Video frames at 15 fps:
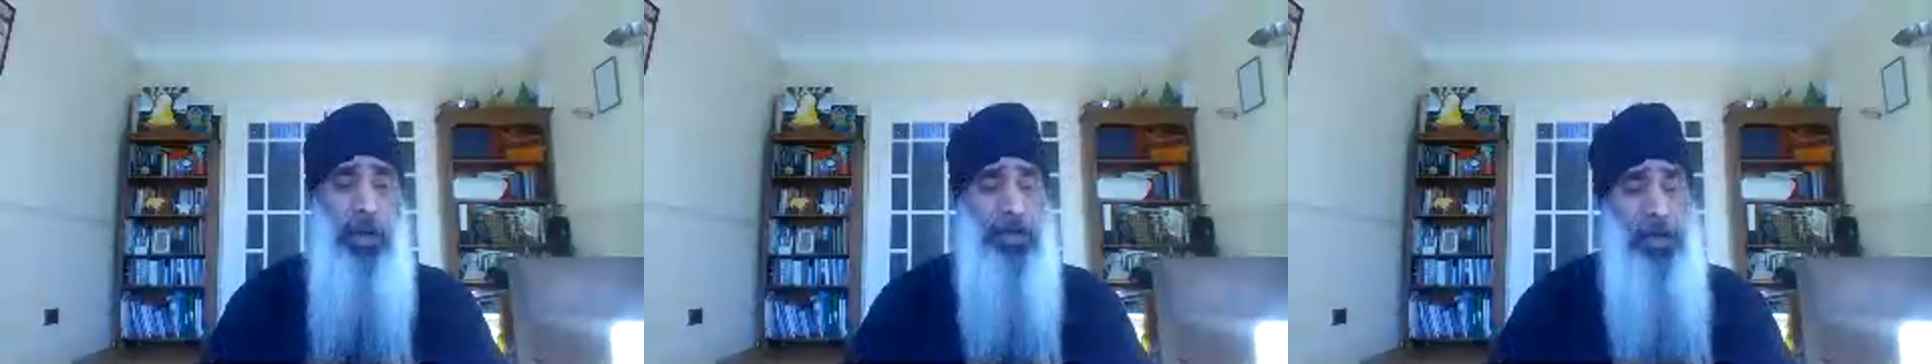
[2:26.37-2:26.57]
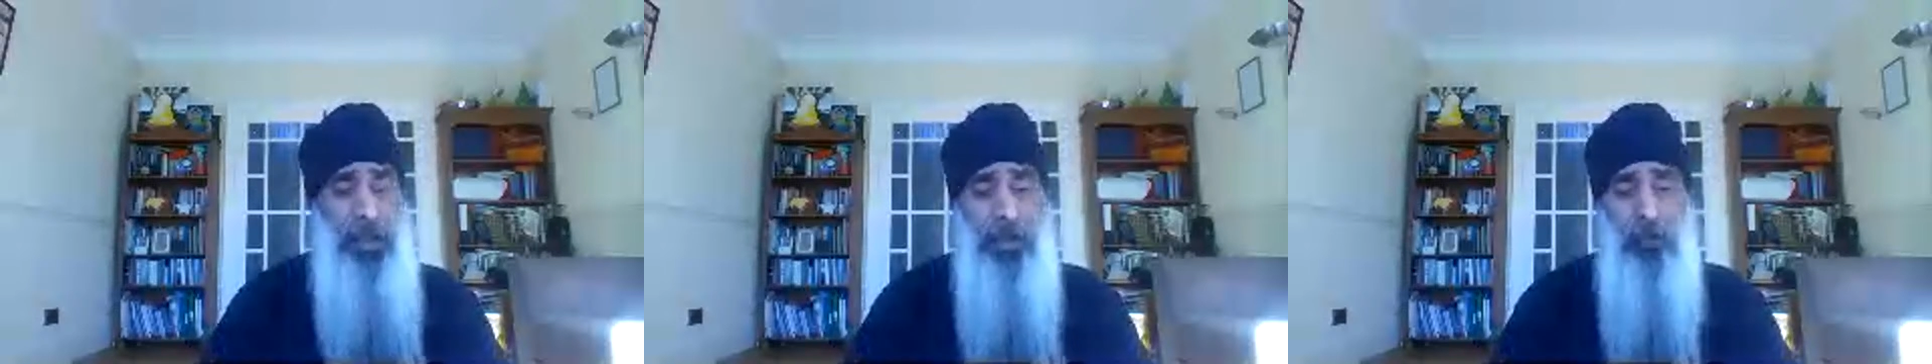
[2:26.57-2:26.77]

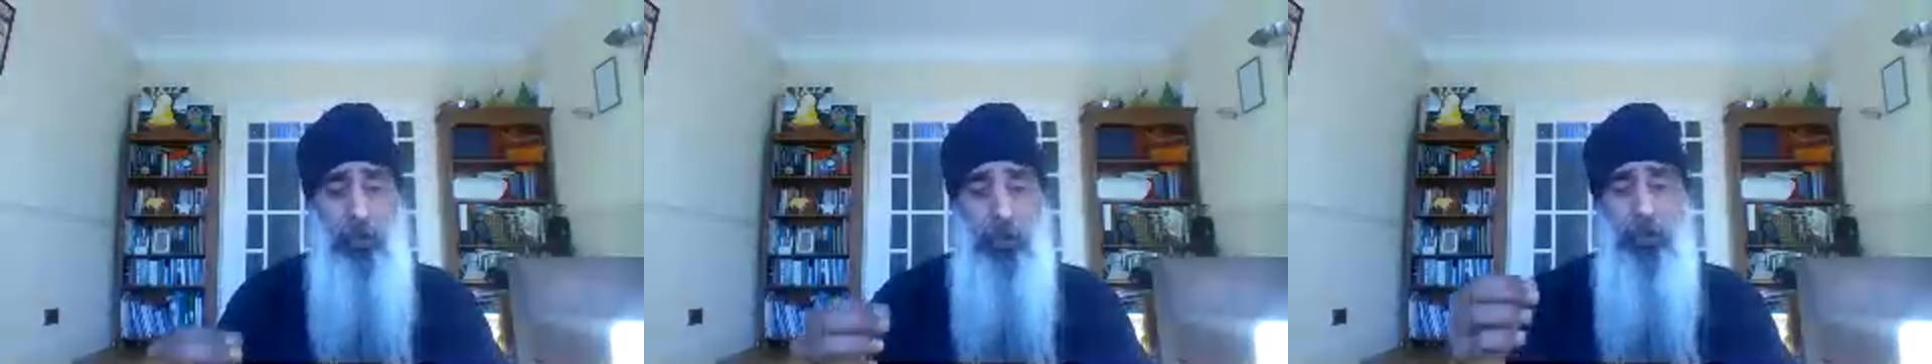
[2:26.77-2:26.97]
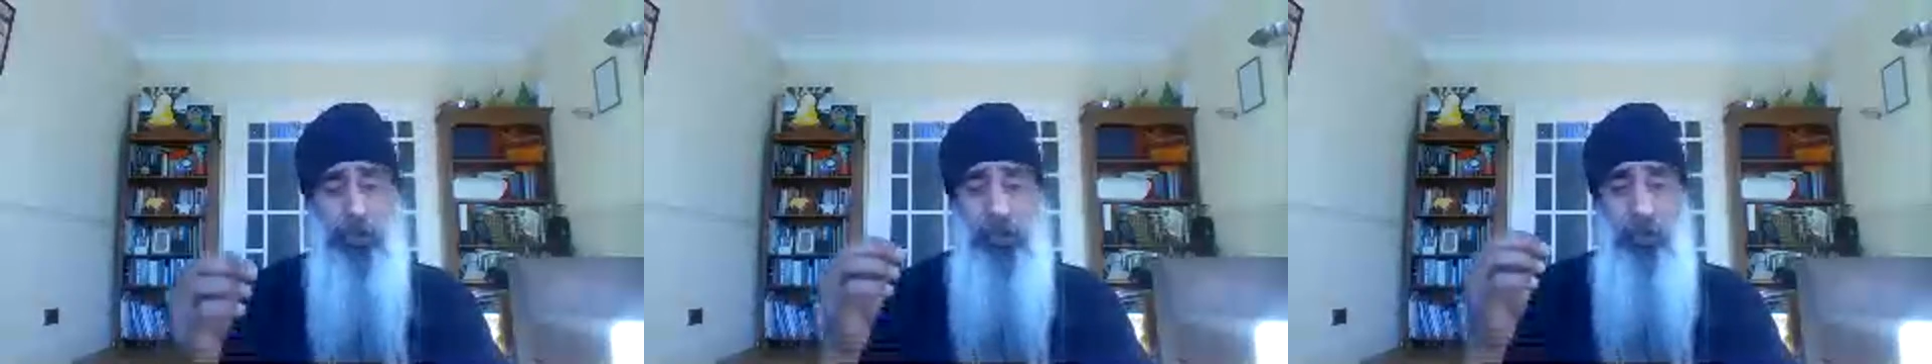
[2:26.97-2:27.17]
I
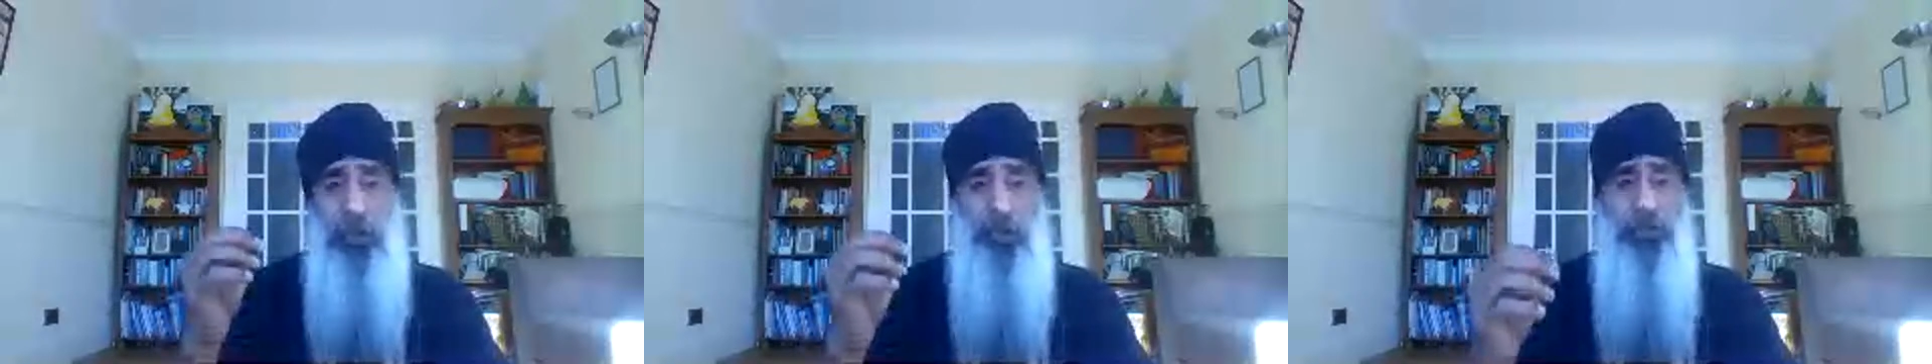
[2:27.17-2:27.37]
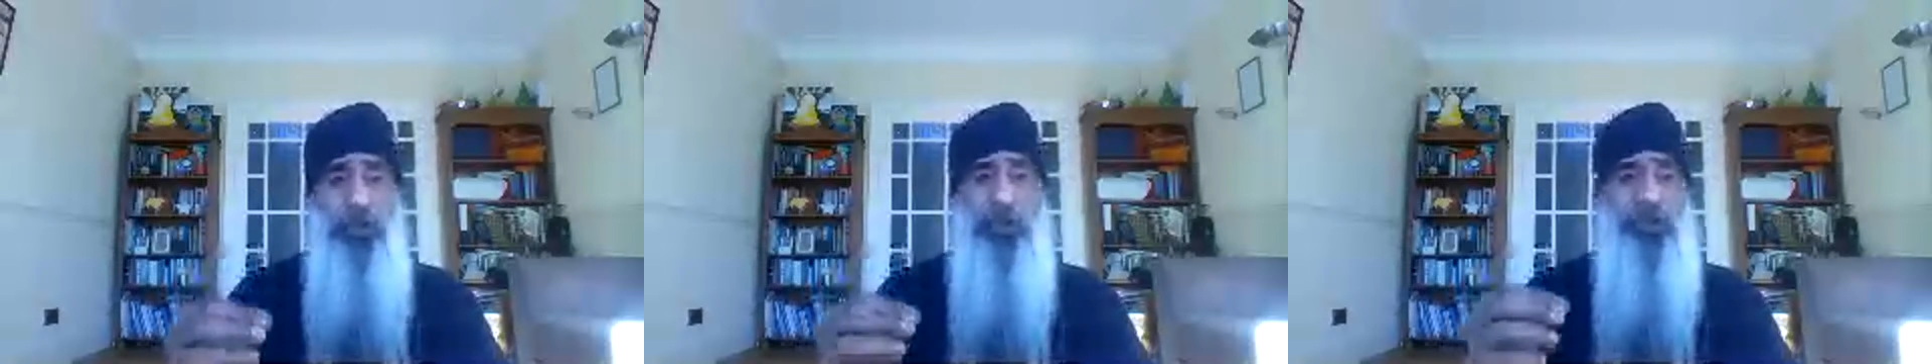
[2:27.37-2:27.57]
think one of
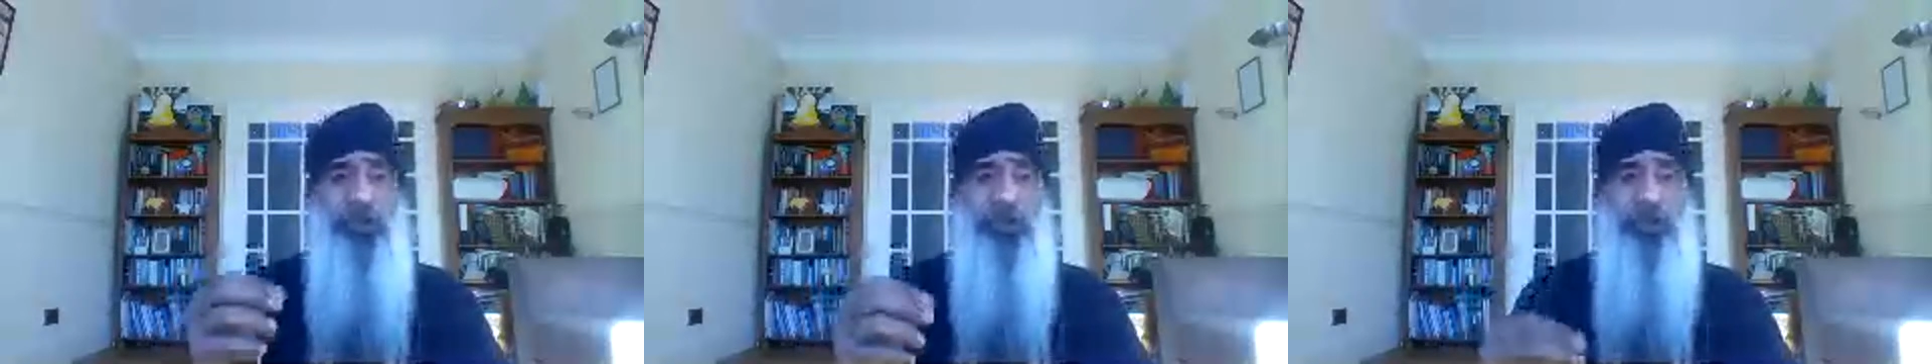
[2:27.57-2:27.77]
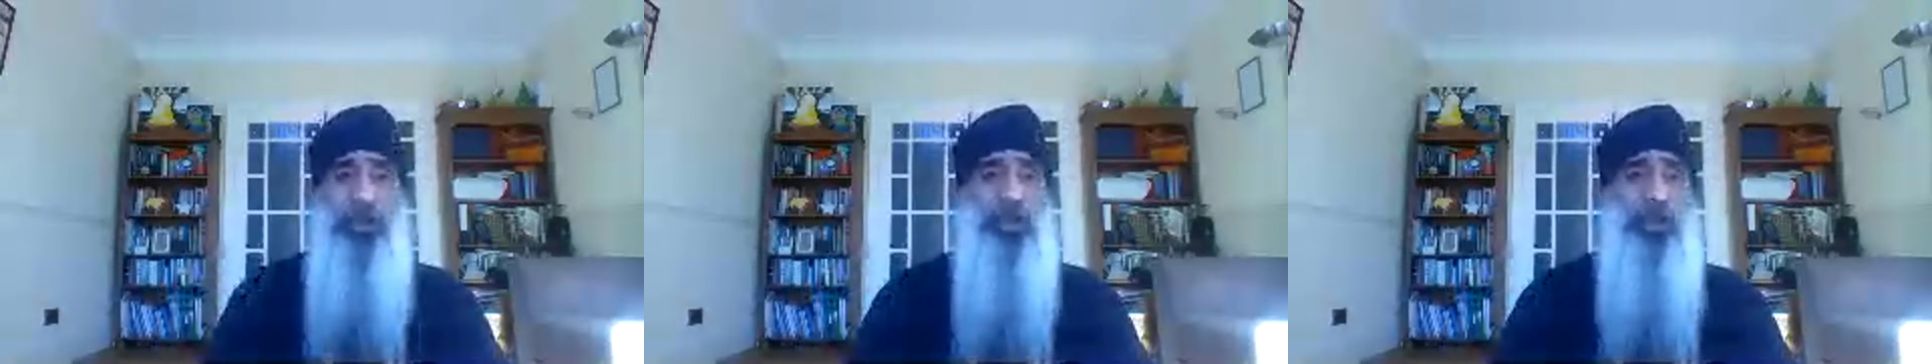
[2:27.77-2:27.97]
the
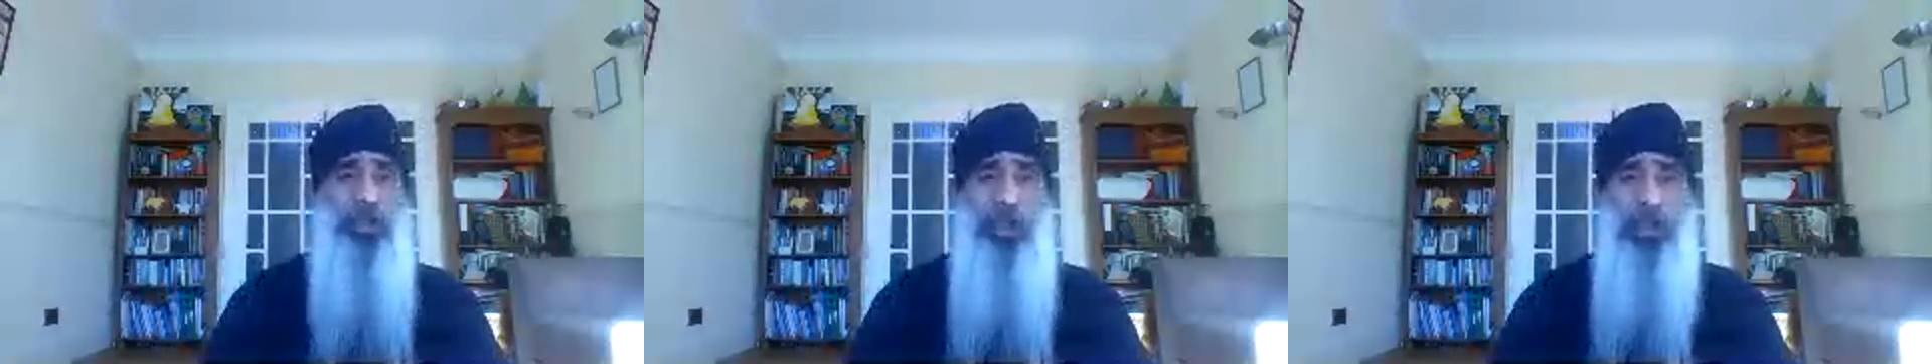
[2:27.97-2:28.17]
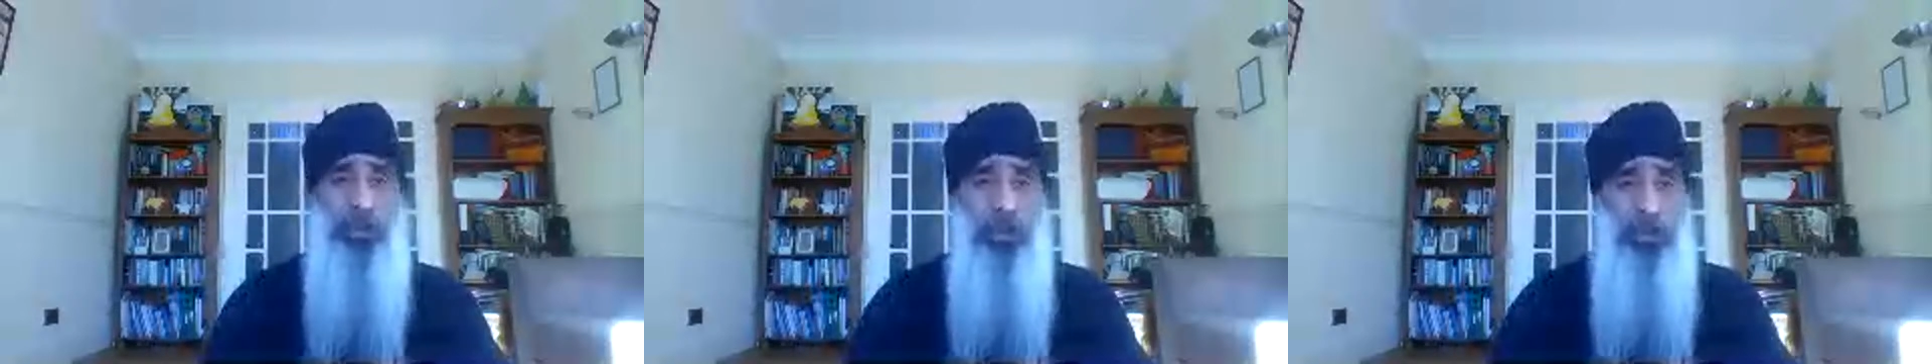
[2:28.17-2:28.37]
greatest
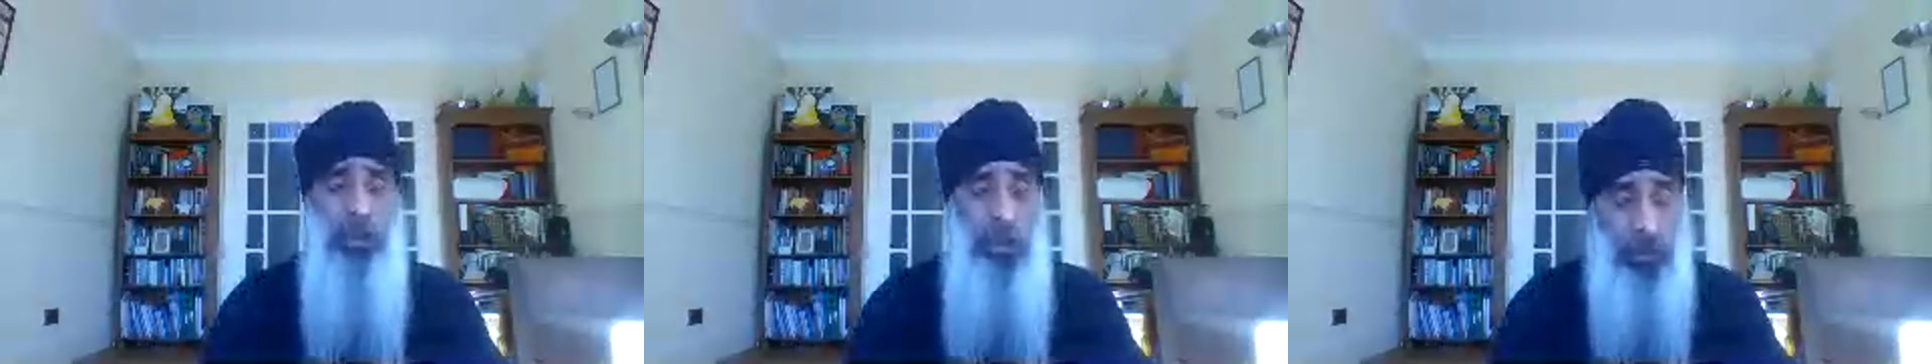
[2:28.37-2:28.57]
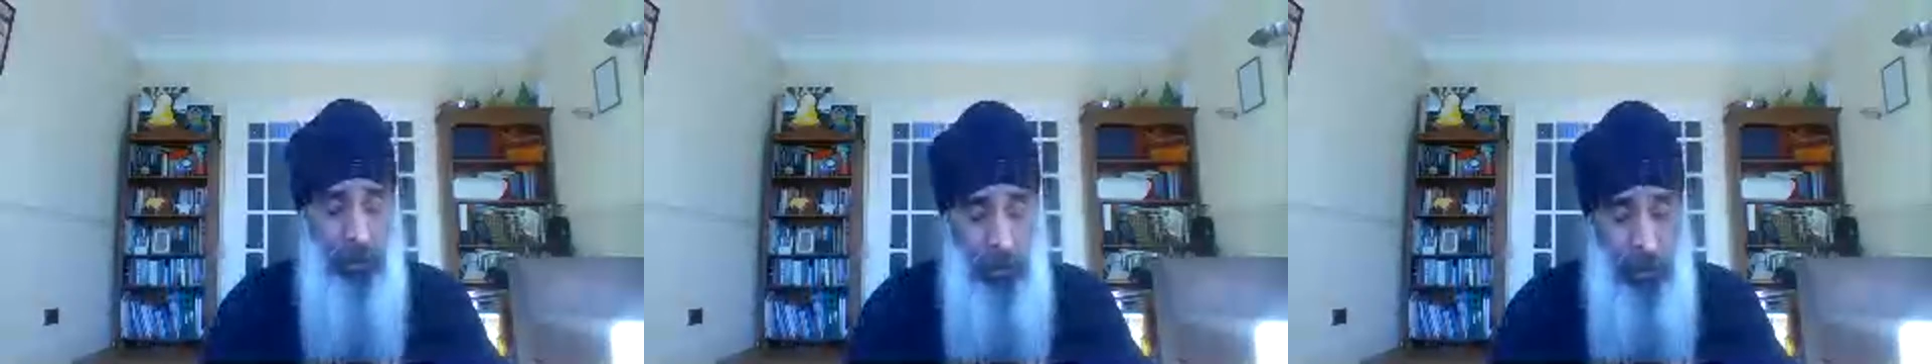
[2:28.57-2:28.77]
mystics
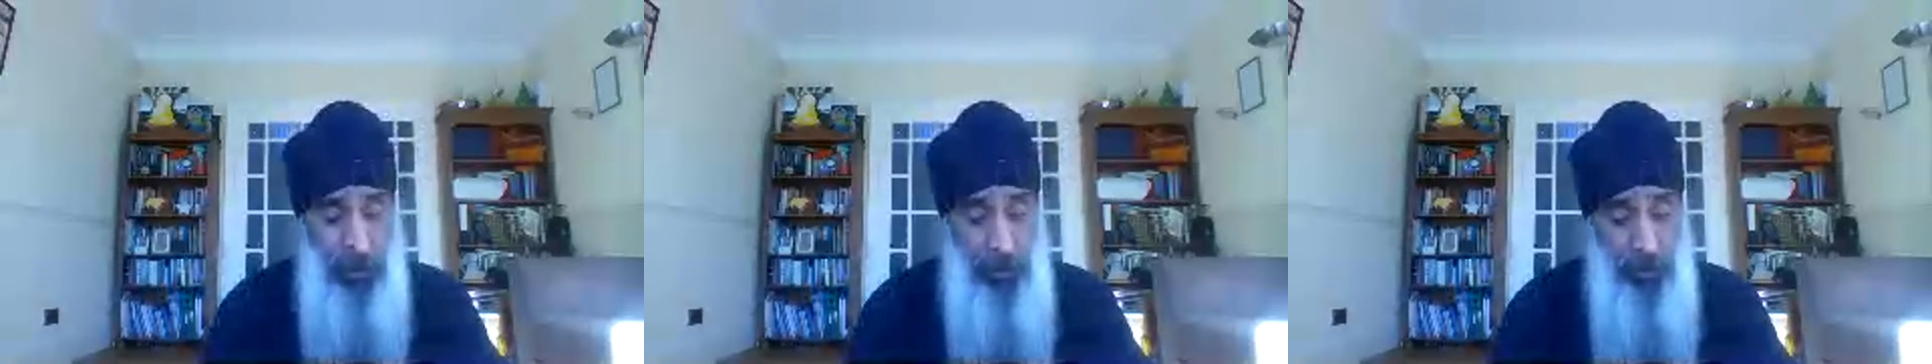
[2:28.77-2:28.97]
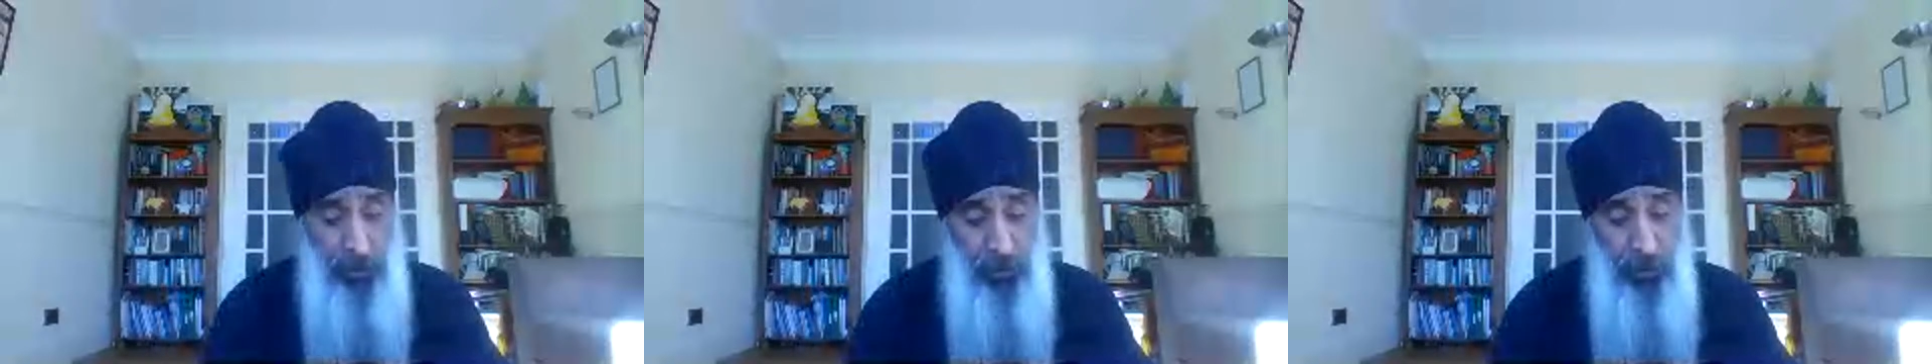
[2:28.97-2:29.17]
of our
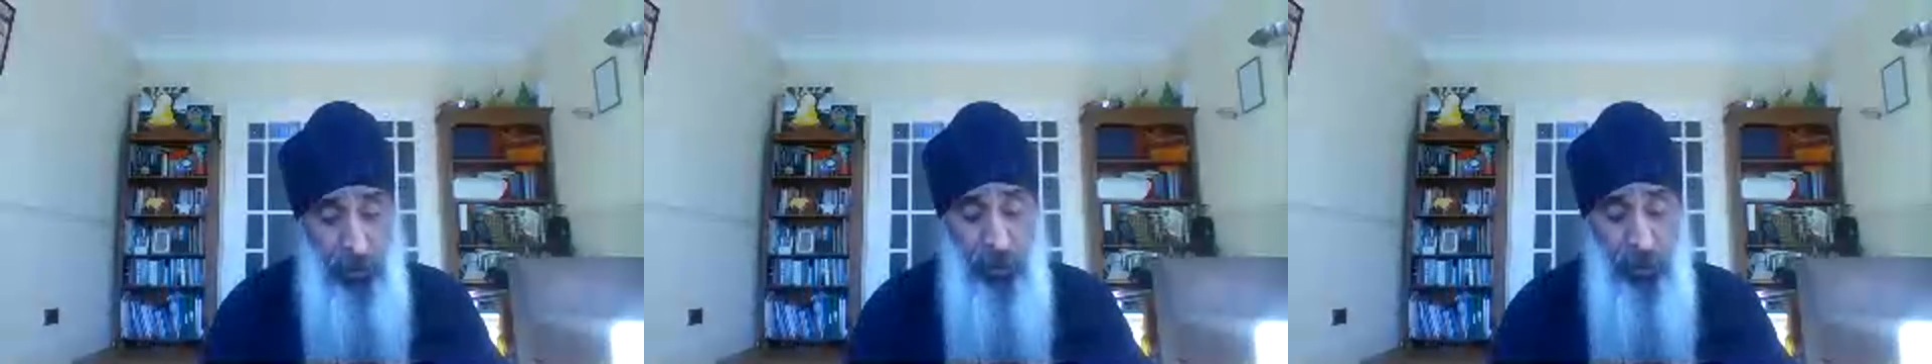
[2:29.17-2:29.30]
time,